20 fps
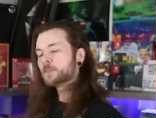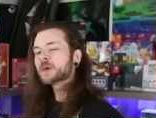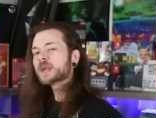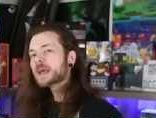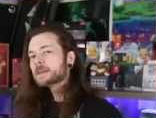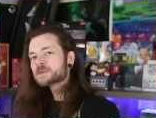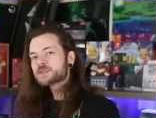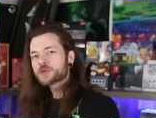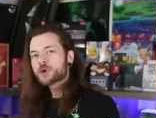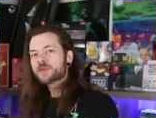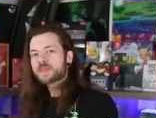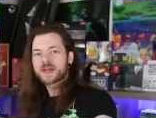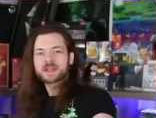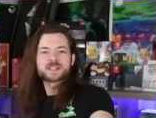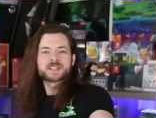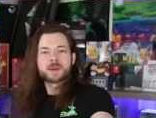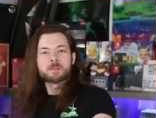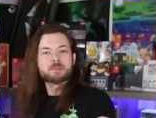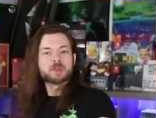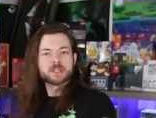but I'm sure that's
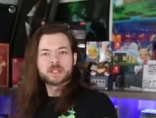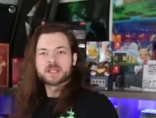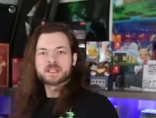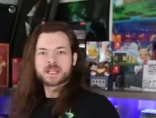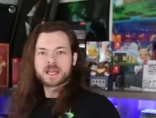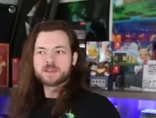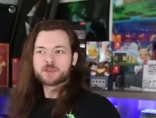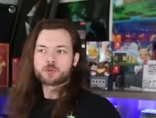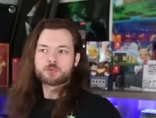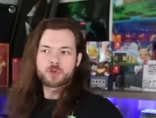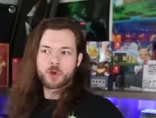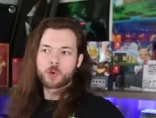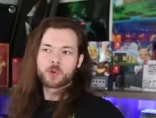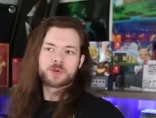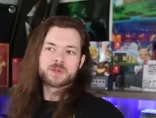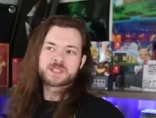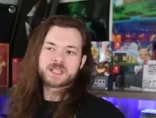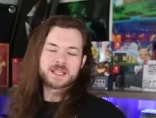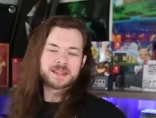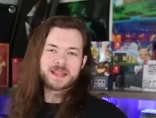something Nintendo
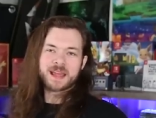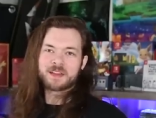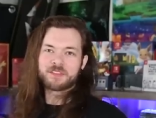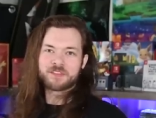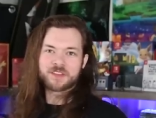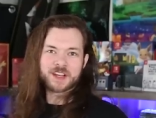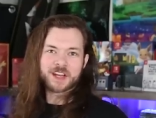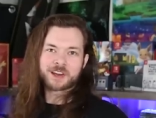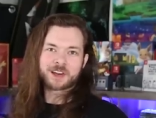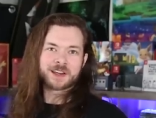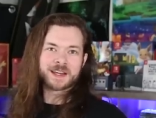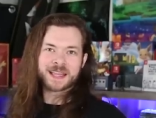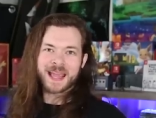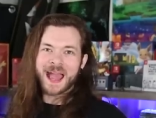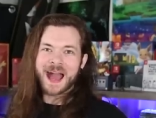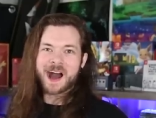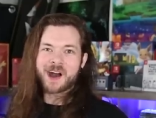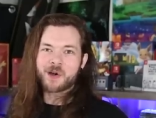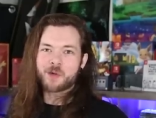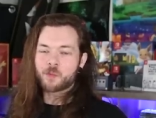knows and they're figuring
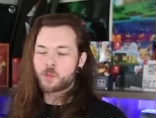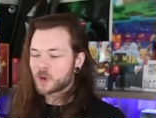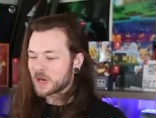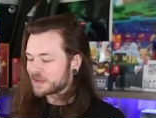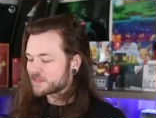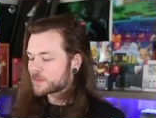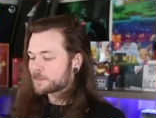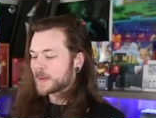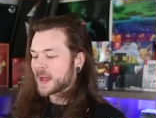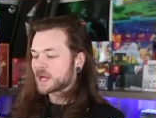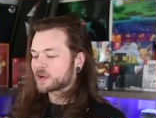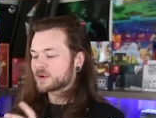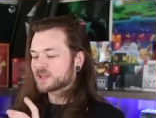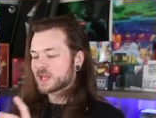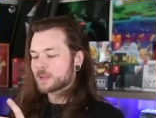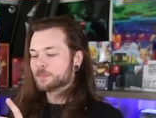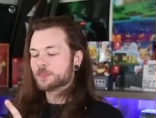out. Whatever battery they